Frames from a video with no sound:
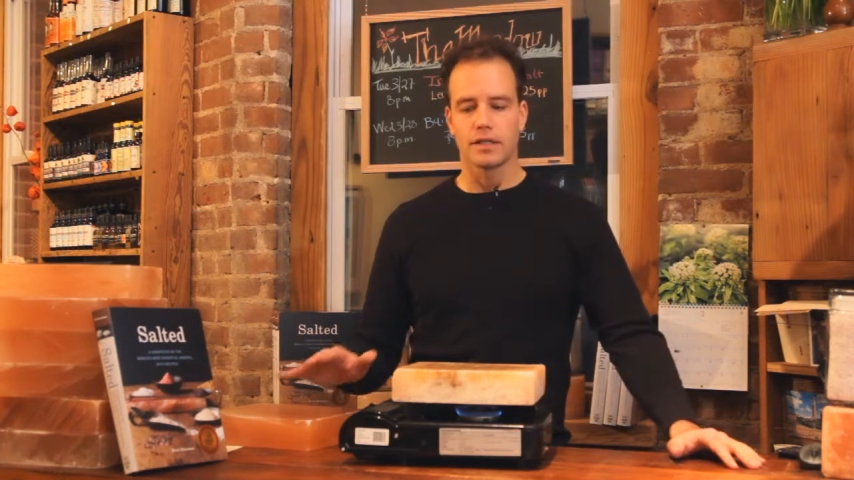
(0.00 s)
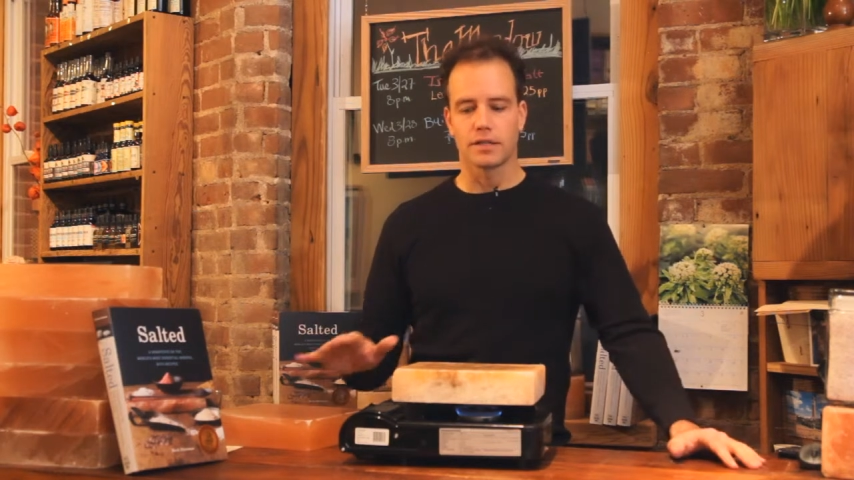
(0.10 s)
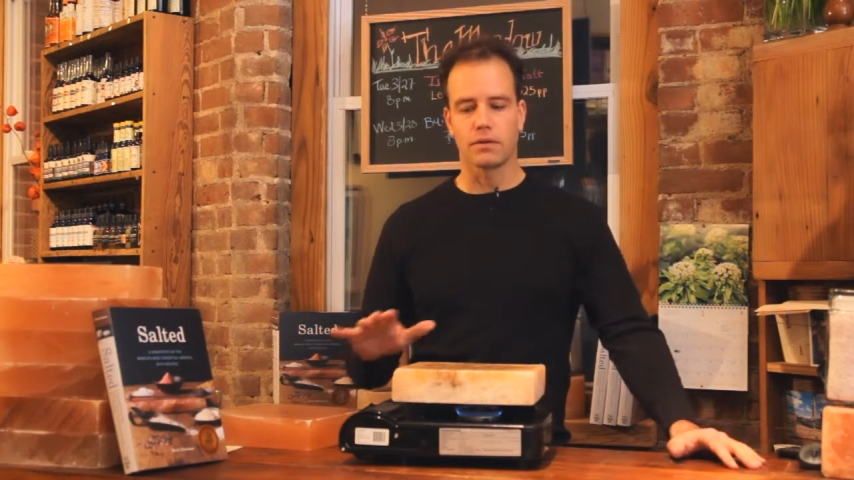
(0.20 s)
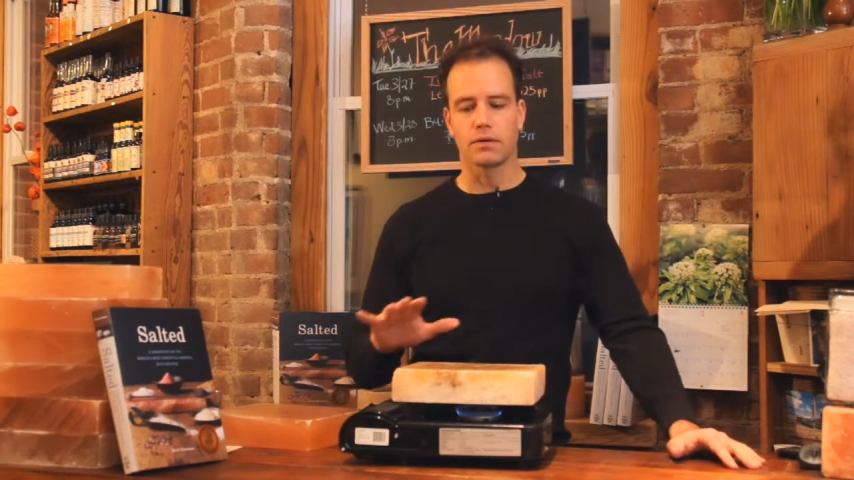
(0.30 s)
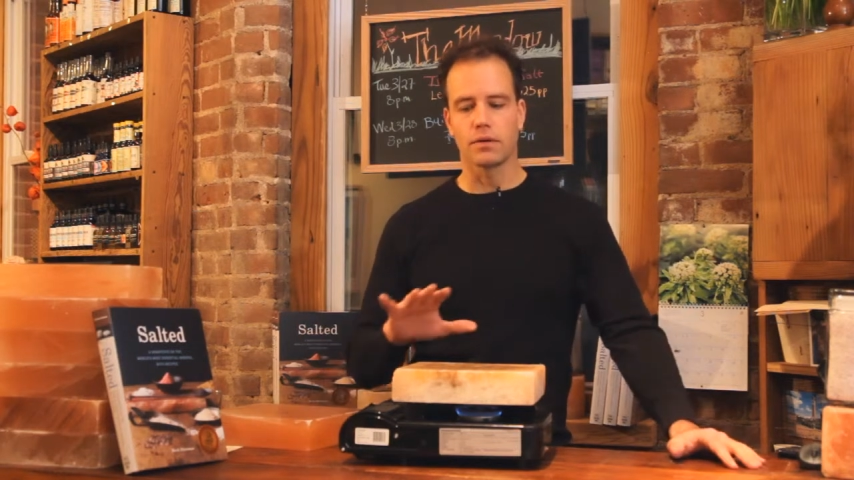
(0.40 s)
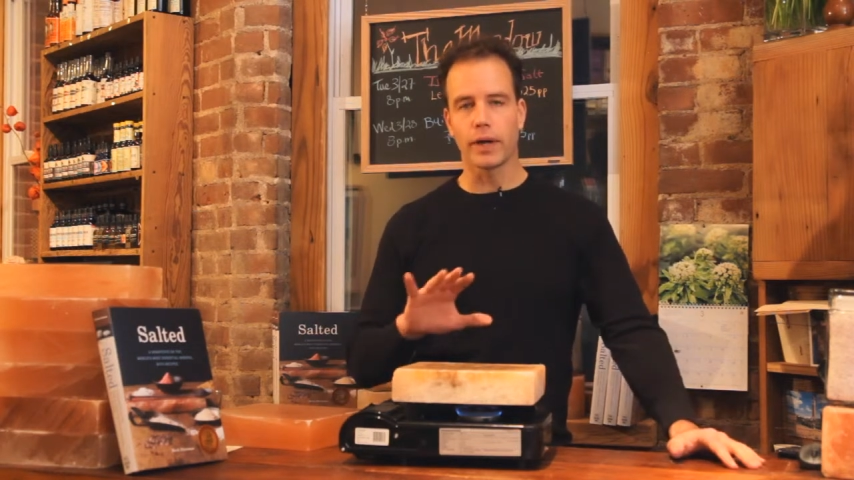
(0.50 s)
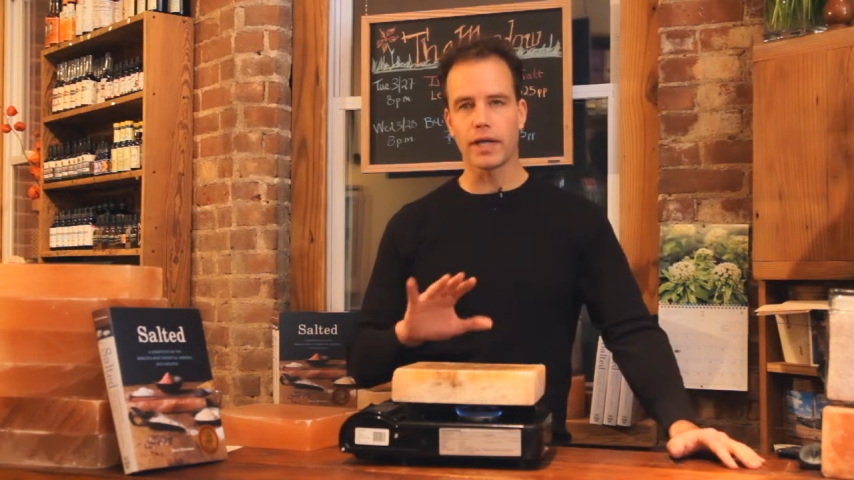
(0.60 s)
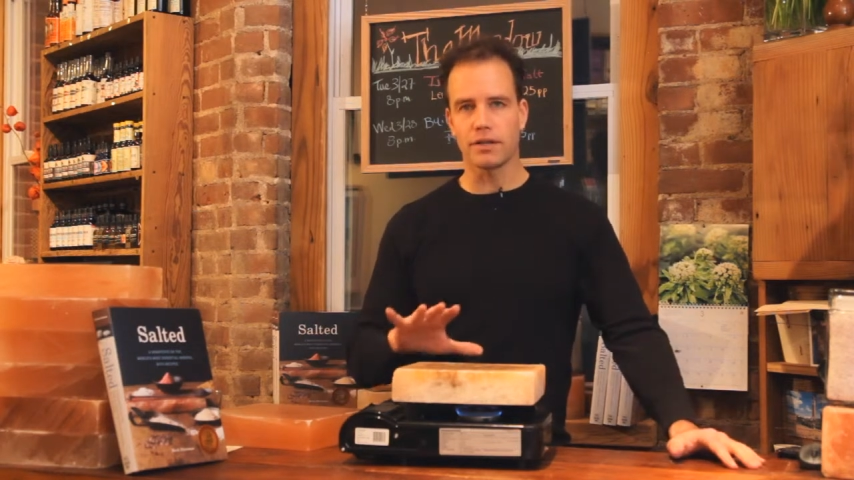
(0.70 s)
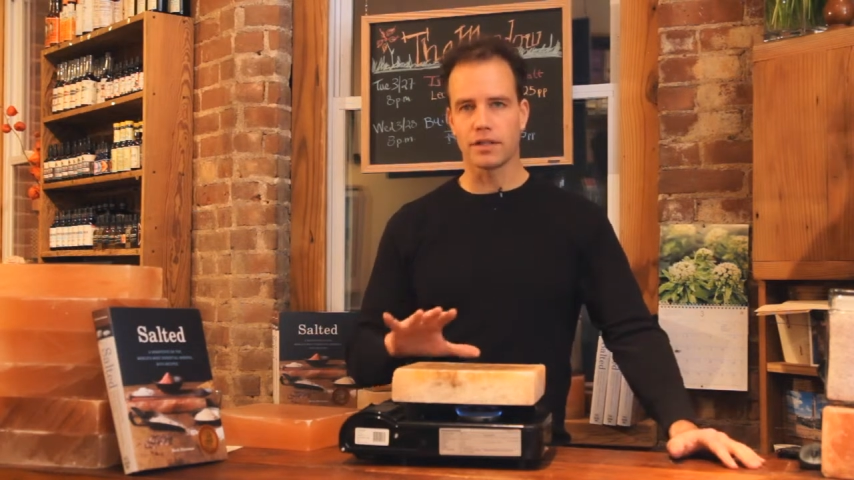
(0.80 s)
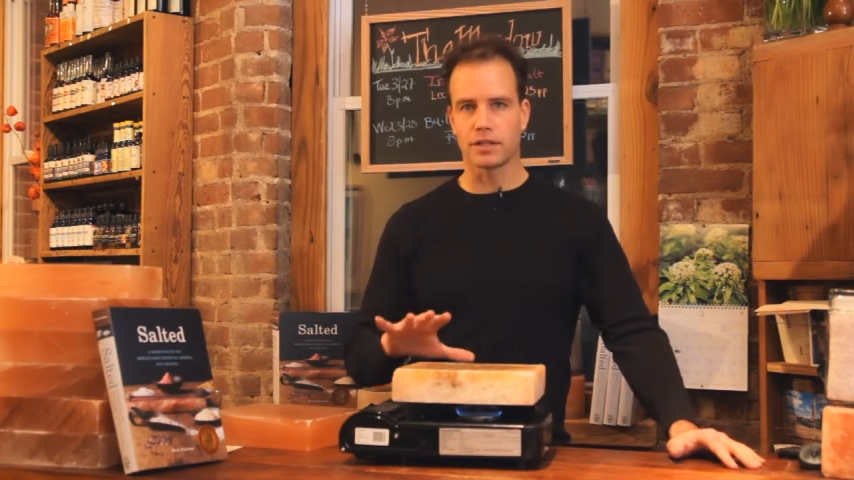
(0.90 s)
So the way
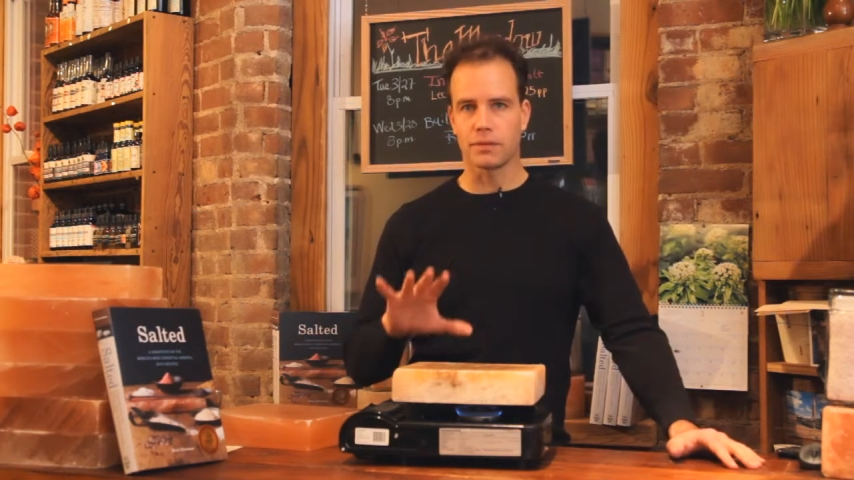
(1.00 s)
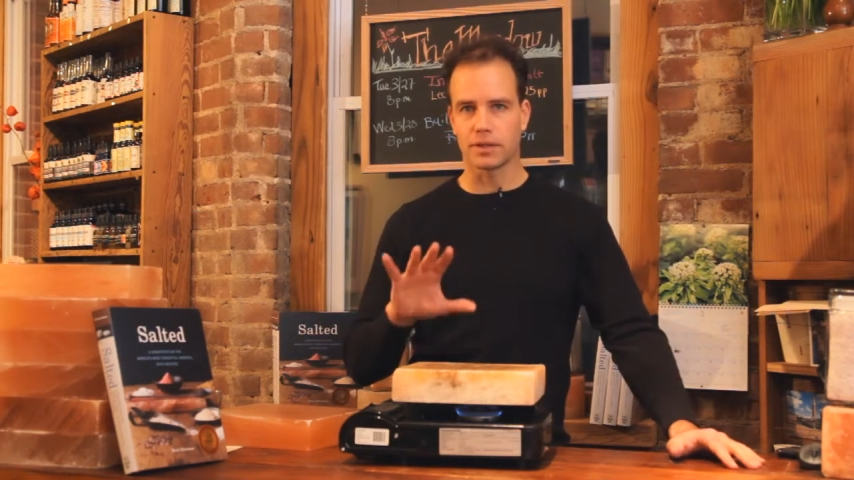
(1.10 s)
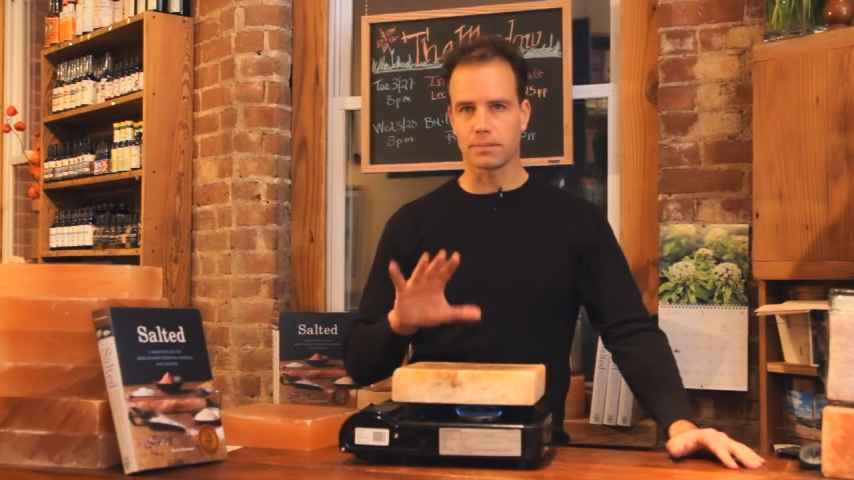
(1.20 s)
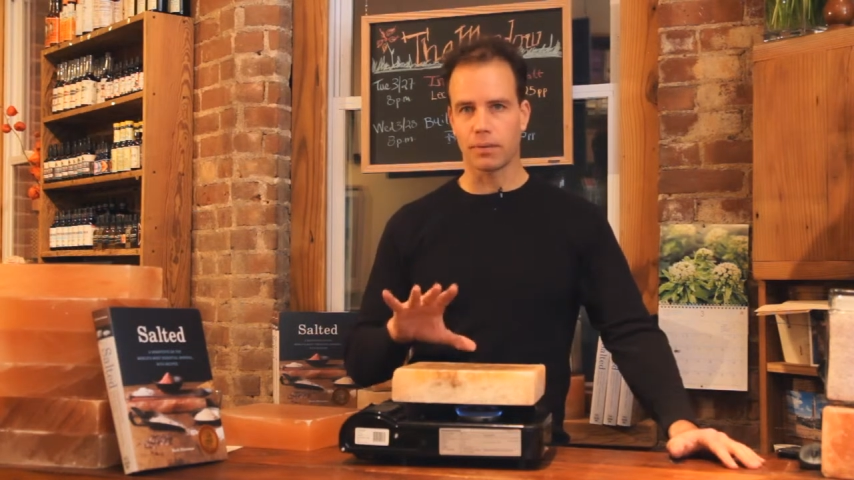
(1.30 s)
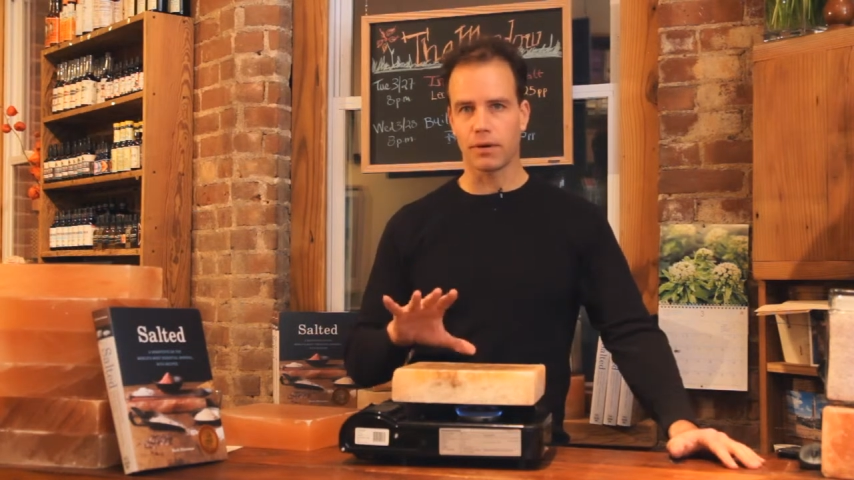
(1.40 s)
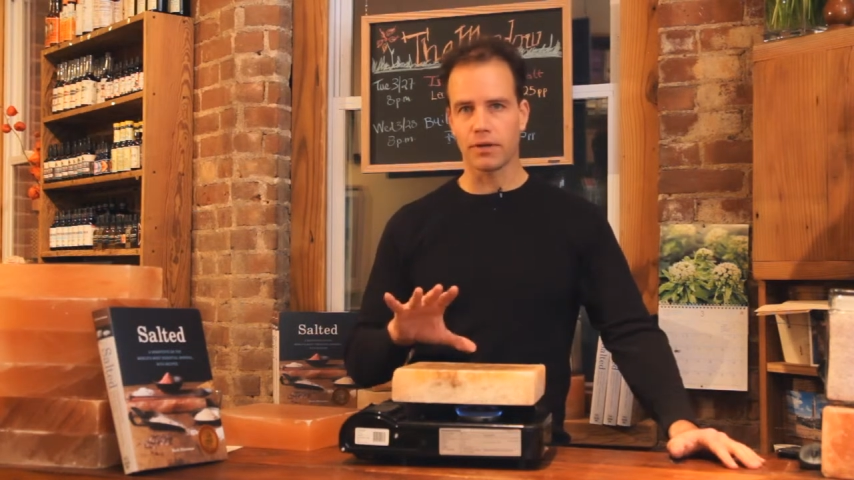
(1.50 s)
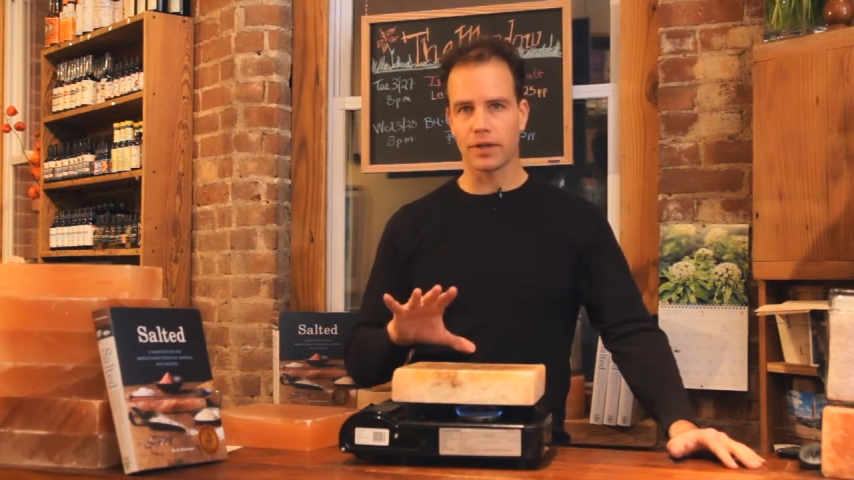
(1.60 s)
you do this, the most important